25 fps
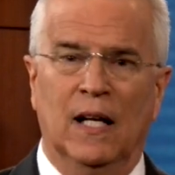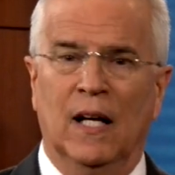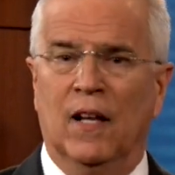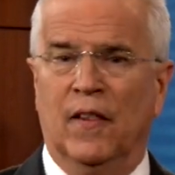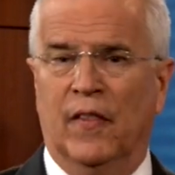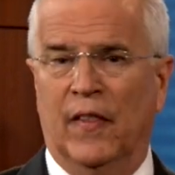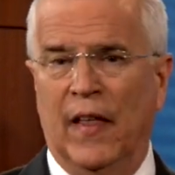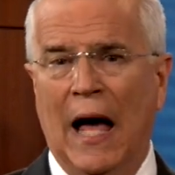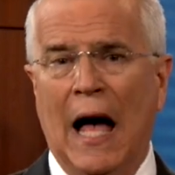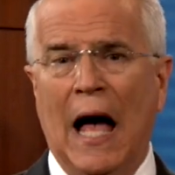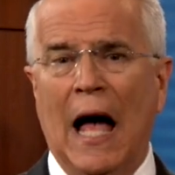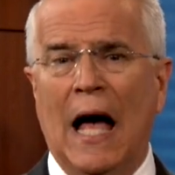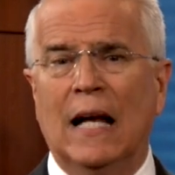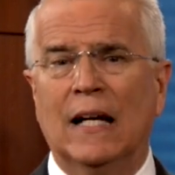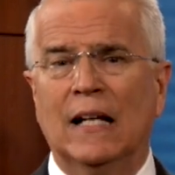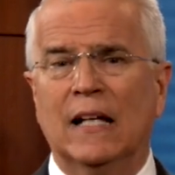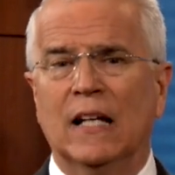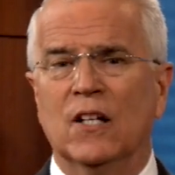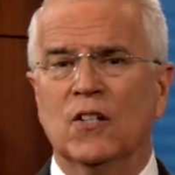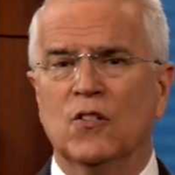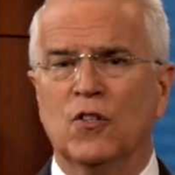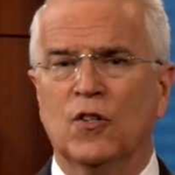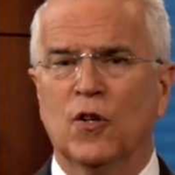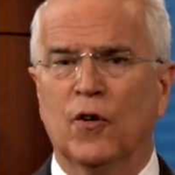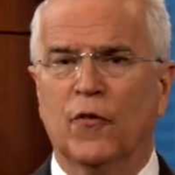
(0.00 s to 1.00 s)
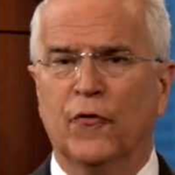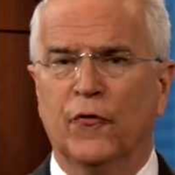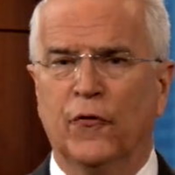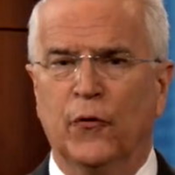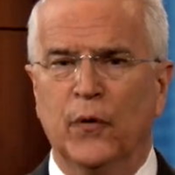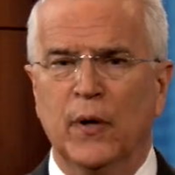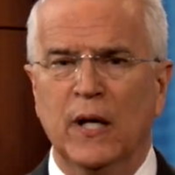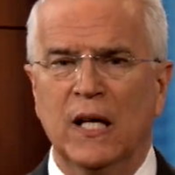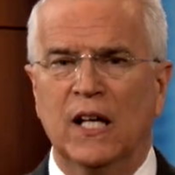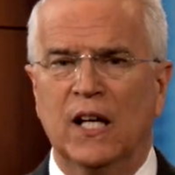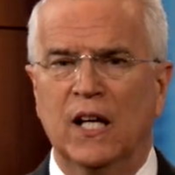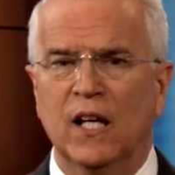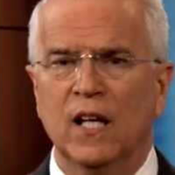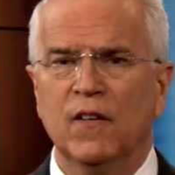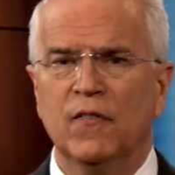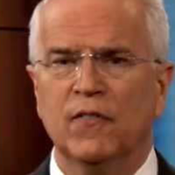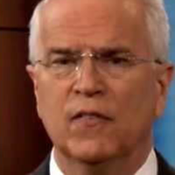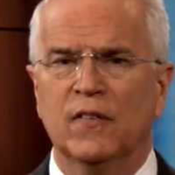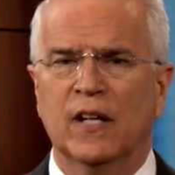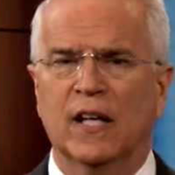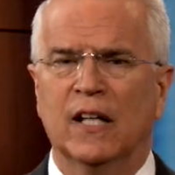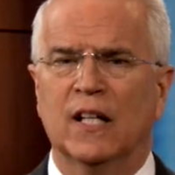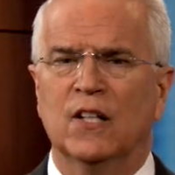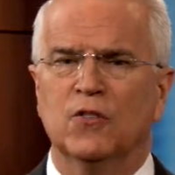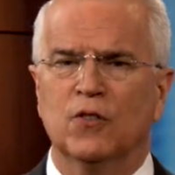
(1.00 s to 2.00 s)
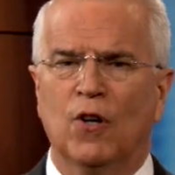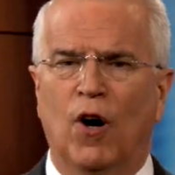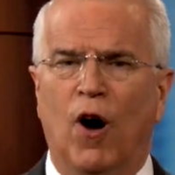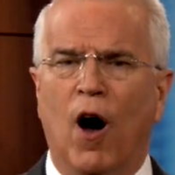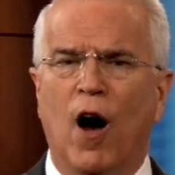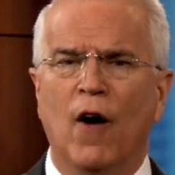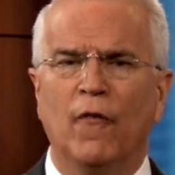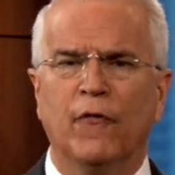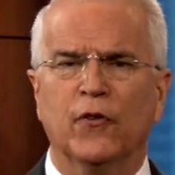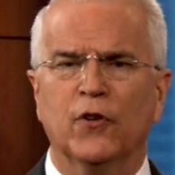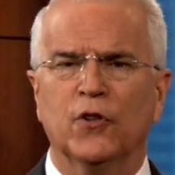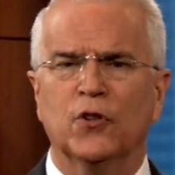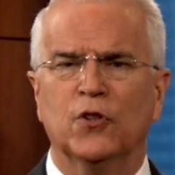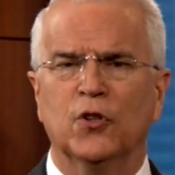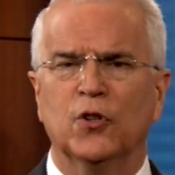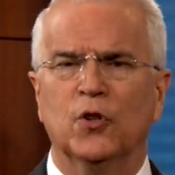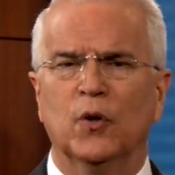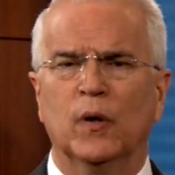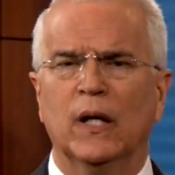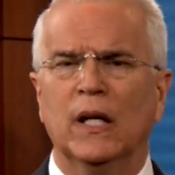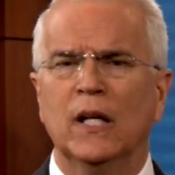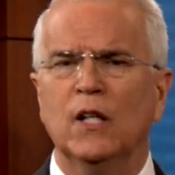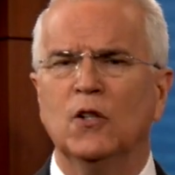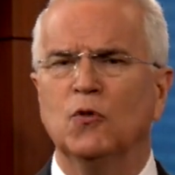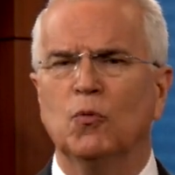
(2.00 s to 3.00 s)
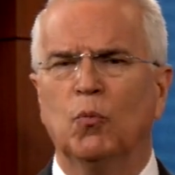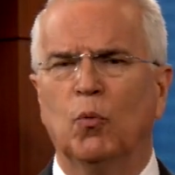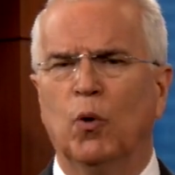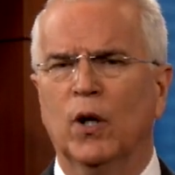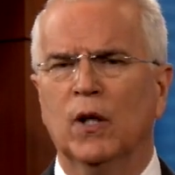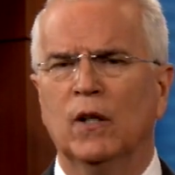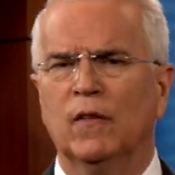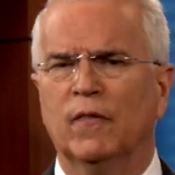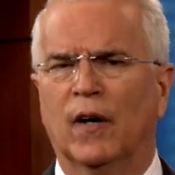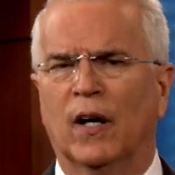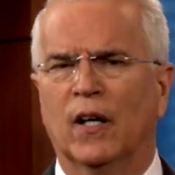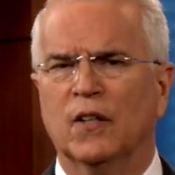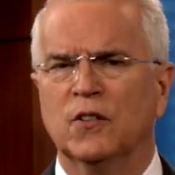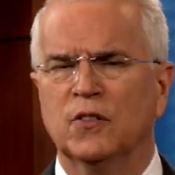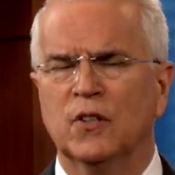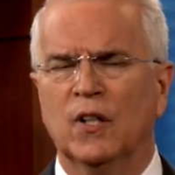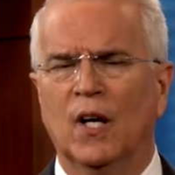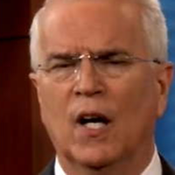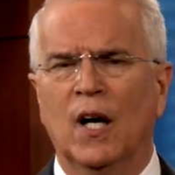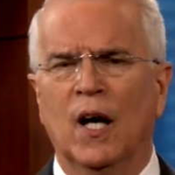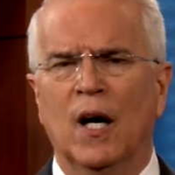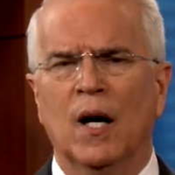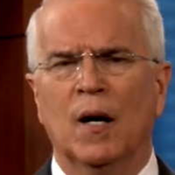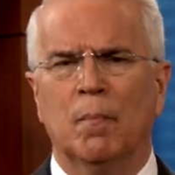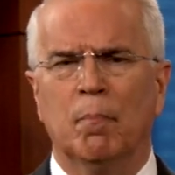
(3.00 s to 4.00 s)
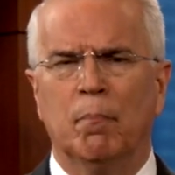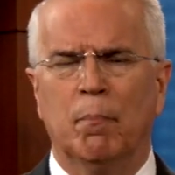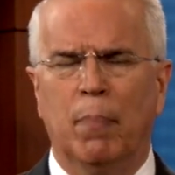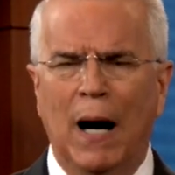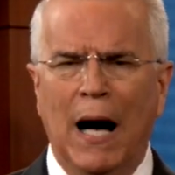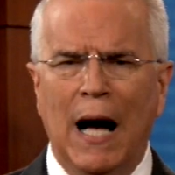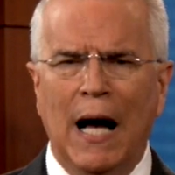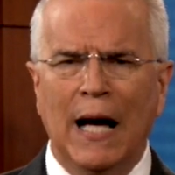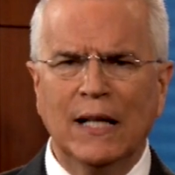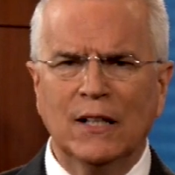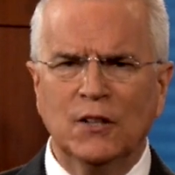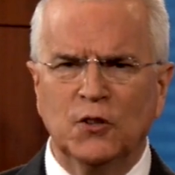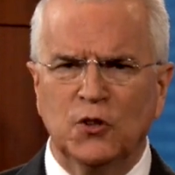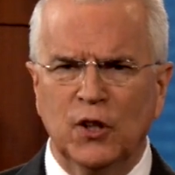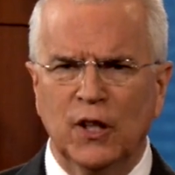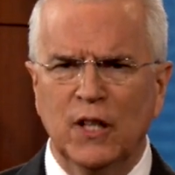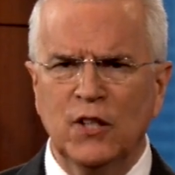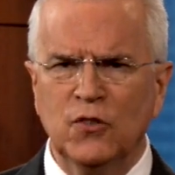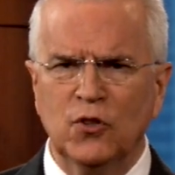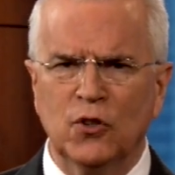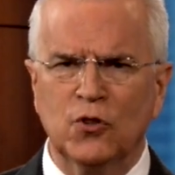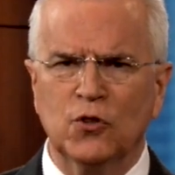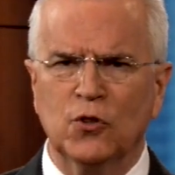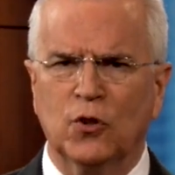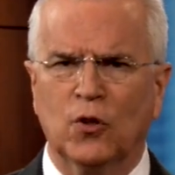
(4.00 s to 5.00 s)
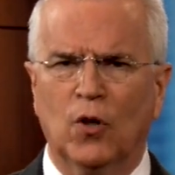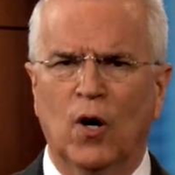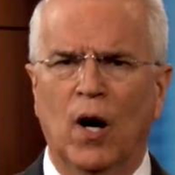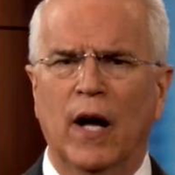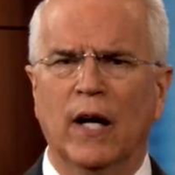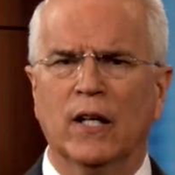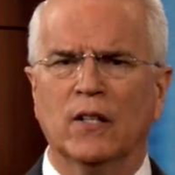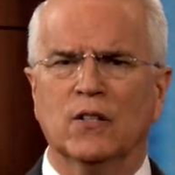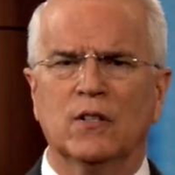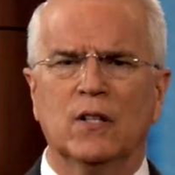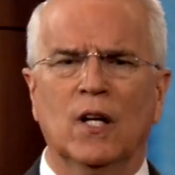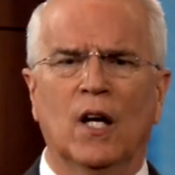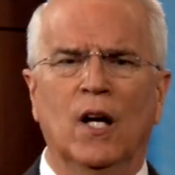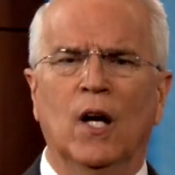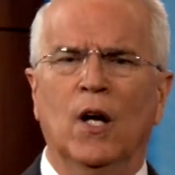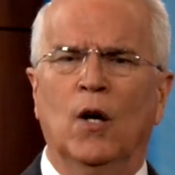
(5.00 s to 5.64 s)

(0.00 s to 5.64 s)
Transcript: That is the free gift that is offered to each one of us by Jesus Christ.